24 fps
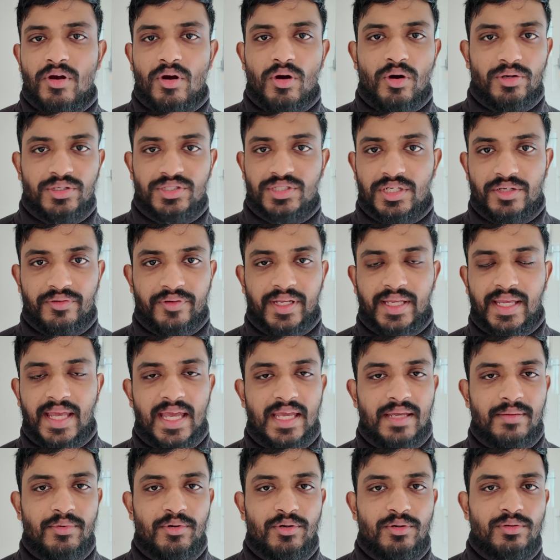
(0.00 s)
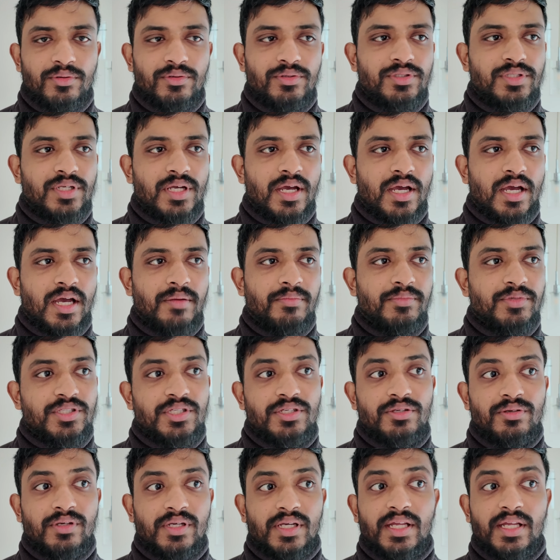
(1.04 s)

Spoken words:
auxiliary cables to